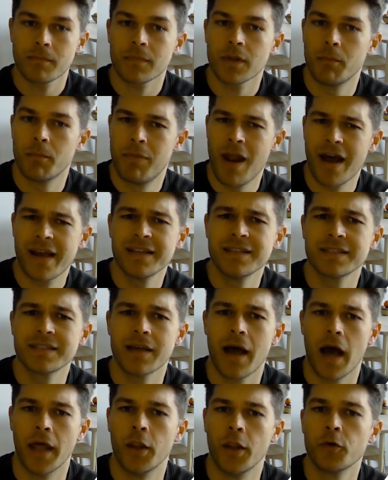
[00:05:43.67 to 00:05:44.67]
Plugins
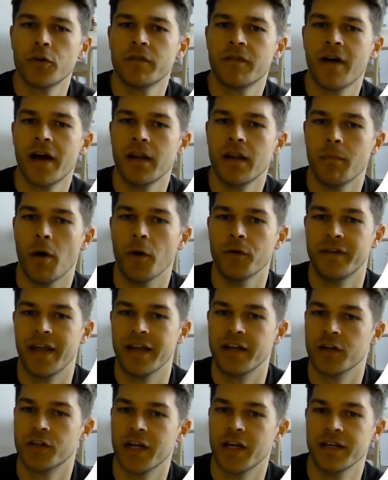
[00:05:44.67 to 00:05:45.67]
are notified about
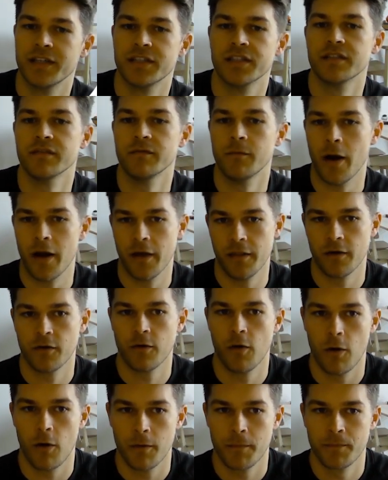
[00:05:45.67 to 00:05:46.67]
data changes via the
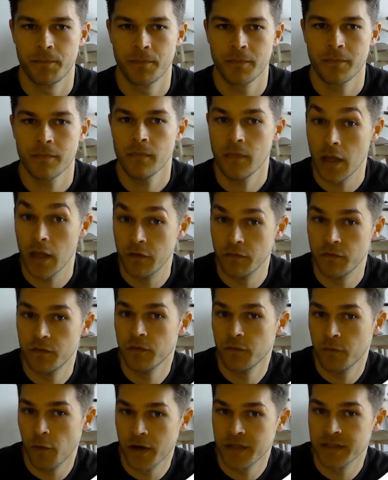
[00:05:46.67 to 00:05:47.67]
core. If,
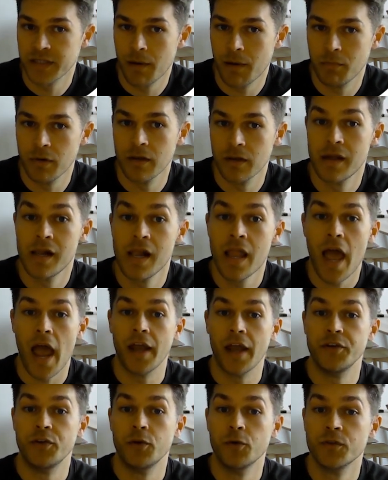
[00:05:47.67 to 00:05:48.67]
for example, a
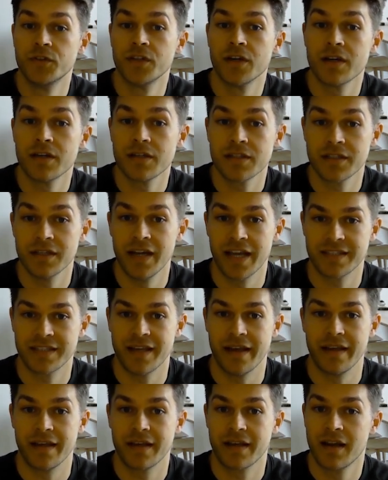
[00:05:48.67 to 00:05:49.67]
user selects
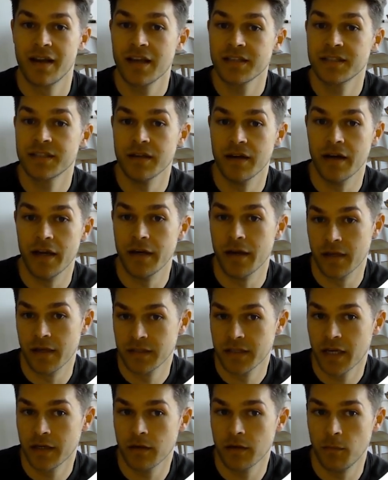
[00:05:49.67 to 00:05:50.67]
a cluster in a
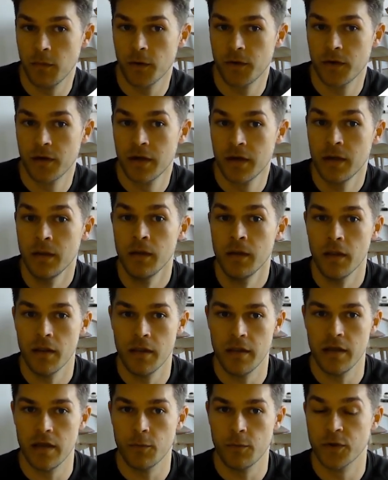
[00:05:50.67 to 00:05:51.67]
scatterplot,
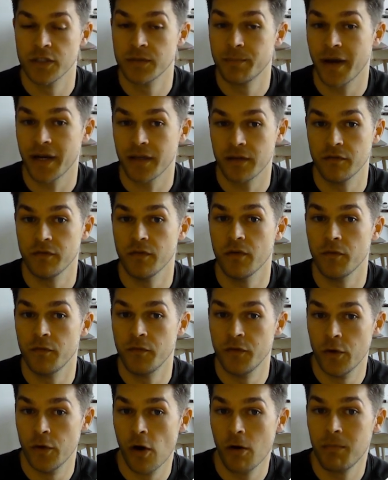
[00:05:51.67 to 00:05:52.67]
the respective
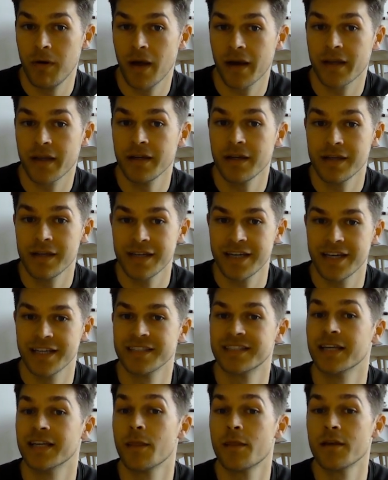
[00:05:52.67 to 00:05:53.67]
viewer plugin can
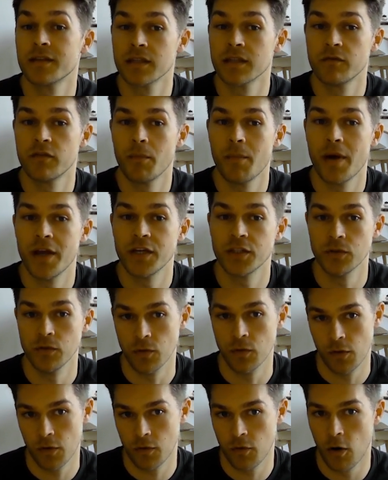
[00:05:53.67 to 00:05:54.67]
send this information to
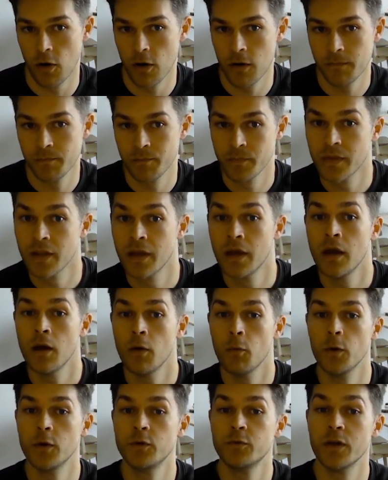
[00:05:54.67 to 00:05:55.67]
the core,
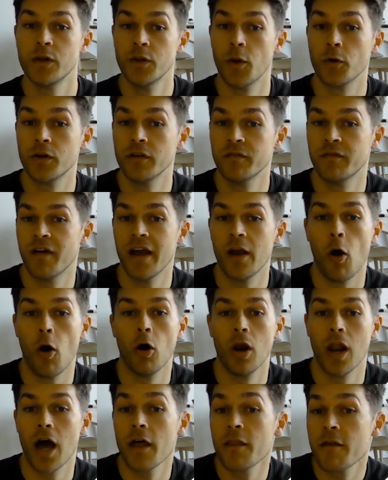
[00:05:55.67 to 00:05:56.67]
which will notify all
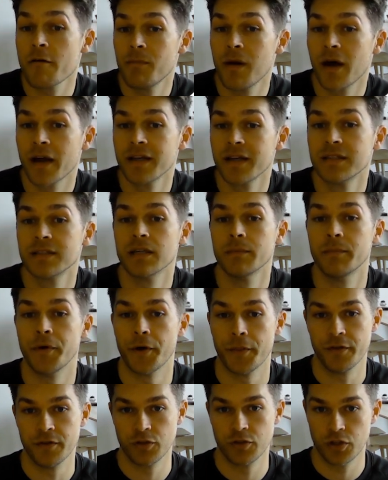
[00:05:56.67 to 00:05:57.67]
other plugins
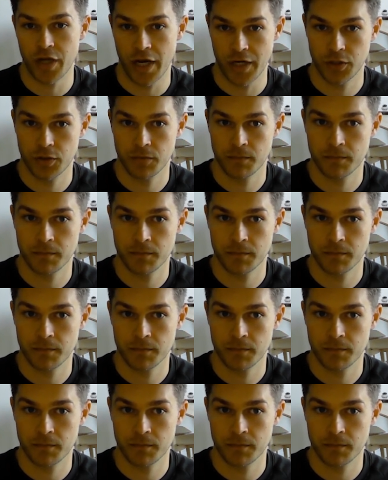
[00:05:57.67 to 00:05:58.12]
about this change.